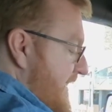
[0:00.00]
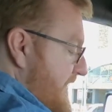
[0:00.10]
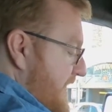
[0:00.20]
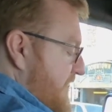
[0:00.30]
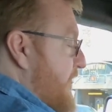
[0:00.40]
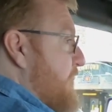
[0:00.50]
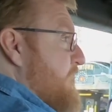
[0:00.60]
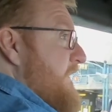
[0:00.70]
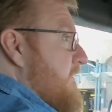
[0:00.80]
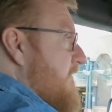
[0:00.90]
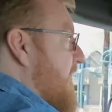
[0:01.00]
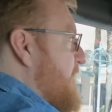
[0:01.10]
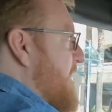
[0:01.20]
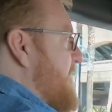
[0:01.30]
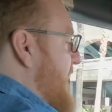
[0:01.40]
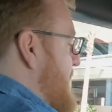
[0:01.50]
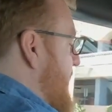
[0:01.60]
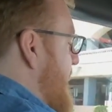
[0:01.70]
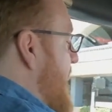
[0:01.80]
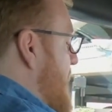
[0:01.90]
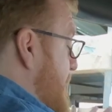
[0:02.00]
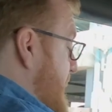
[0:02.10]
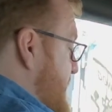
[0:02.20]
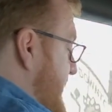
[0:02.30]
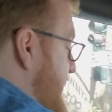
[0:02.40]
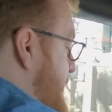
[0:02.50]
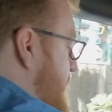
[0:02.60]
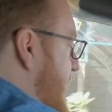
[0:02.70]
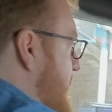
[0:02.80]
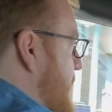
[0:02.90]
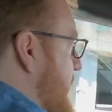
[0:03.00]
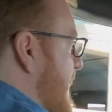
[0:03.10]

And that is all real carbon fiber, which is pretty cool